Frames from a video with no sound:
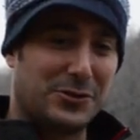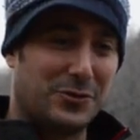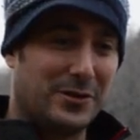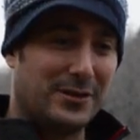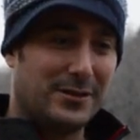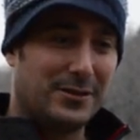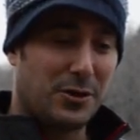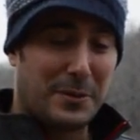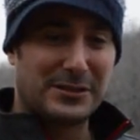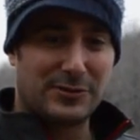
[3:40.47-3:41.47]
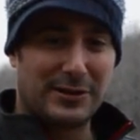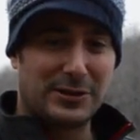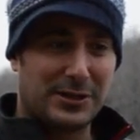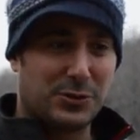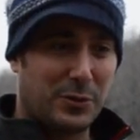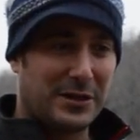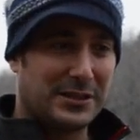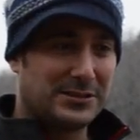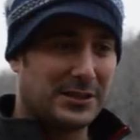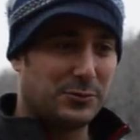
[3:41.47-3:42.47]
to
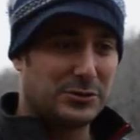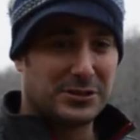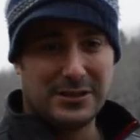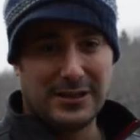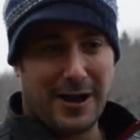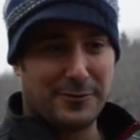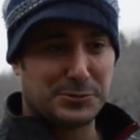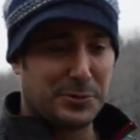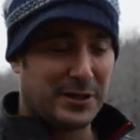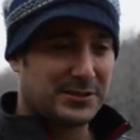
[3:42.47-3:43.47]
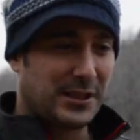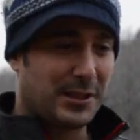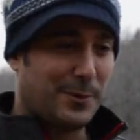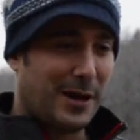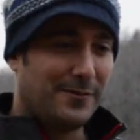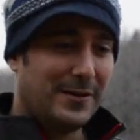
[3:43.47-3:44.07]
witness it, which I was pretty excited about.